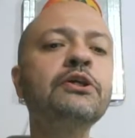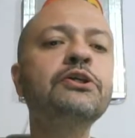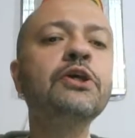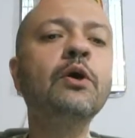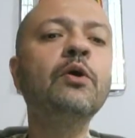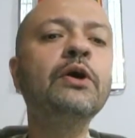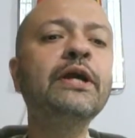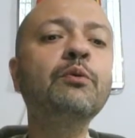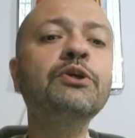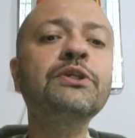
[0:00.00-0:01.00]
So
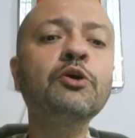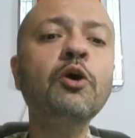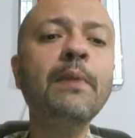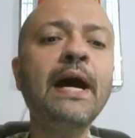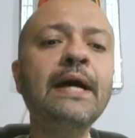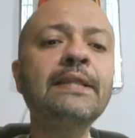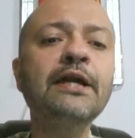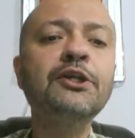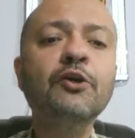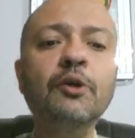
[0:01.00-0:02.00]
it was so bad
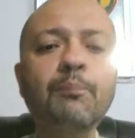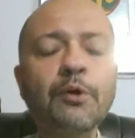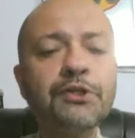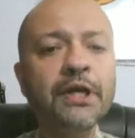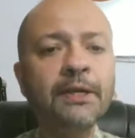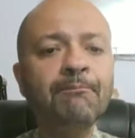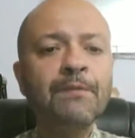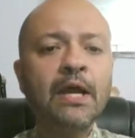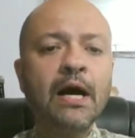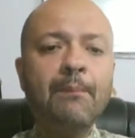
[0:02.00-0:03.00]
that you could put in
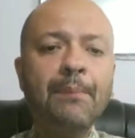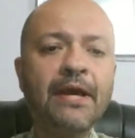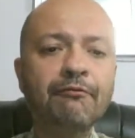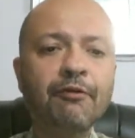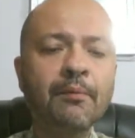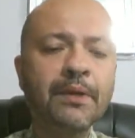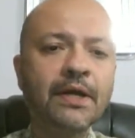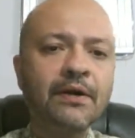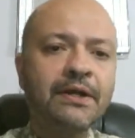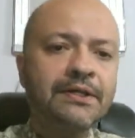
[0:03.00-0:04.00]
a pen from
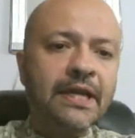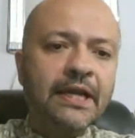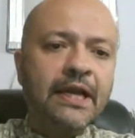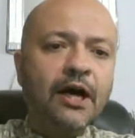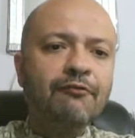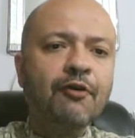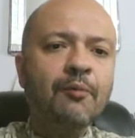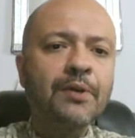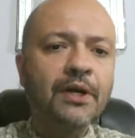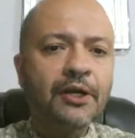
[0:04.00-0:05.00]
here and take it out
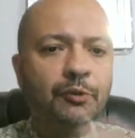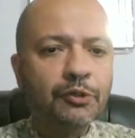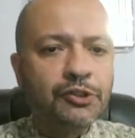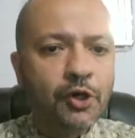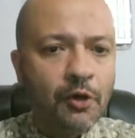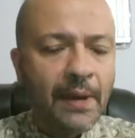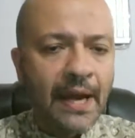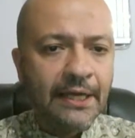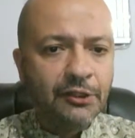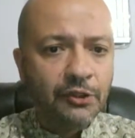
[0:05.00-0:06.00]
from here. It was so
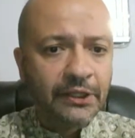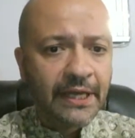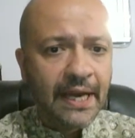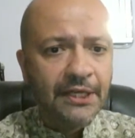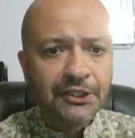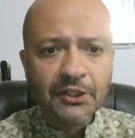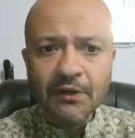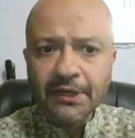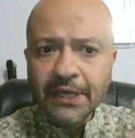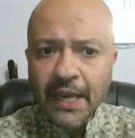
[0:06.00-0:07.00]
bad. So the cancer
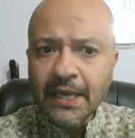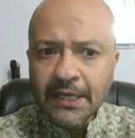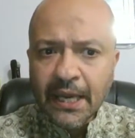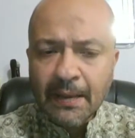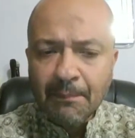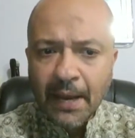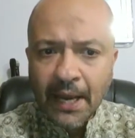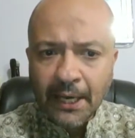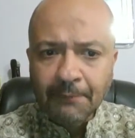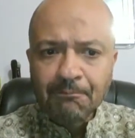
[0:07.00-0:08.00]
again came
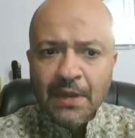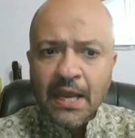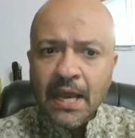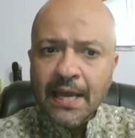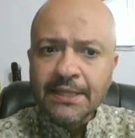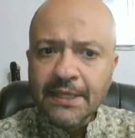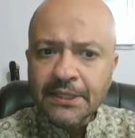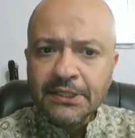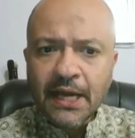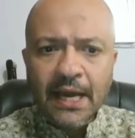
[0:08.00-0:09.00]
back, and
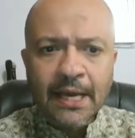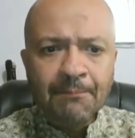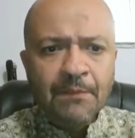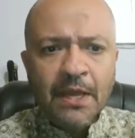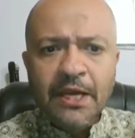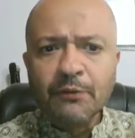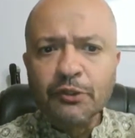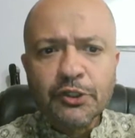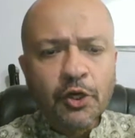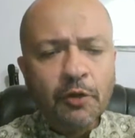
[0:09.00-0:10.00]
this time it
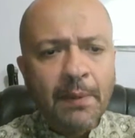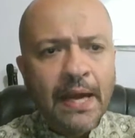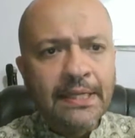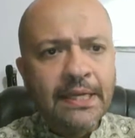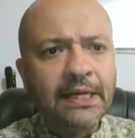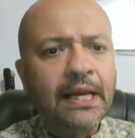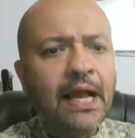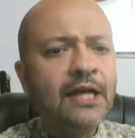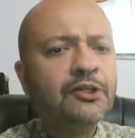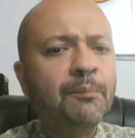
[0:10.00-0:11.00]
was so bad that a
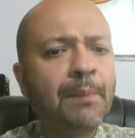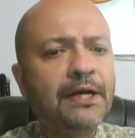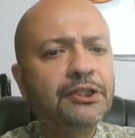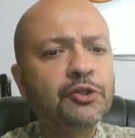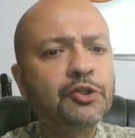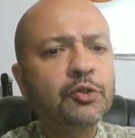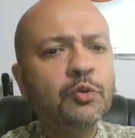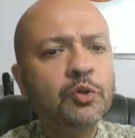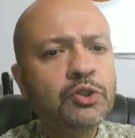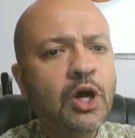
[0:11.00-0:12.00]
glass of pus used to
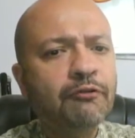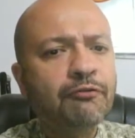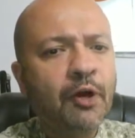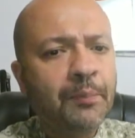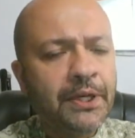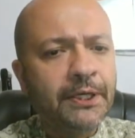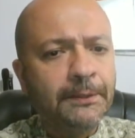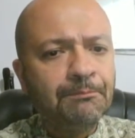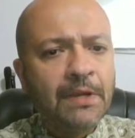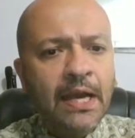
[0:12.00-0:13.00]
ooze out from
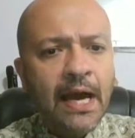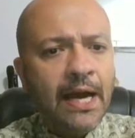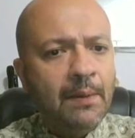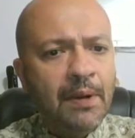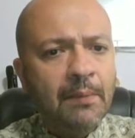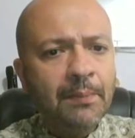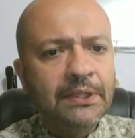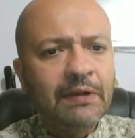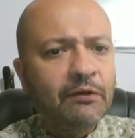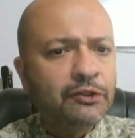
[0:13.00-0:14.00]
here. I
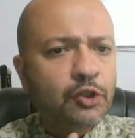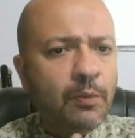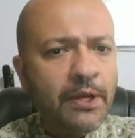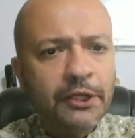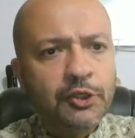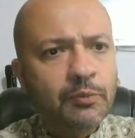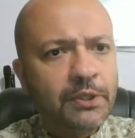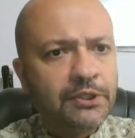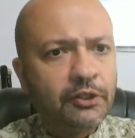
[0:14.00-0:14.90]
remember there were so many tumors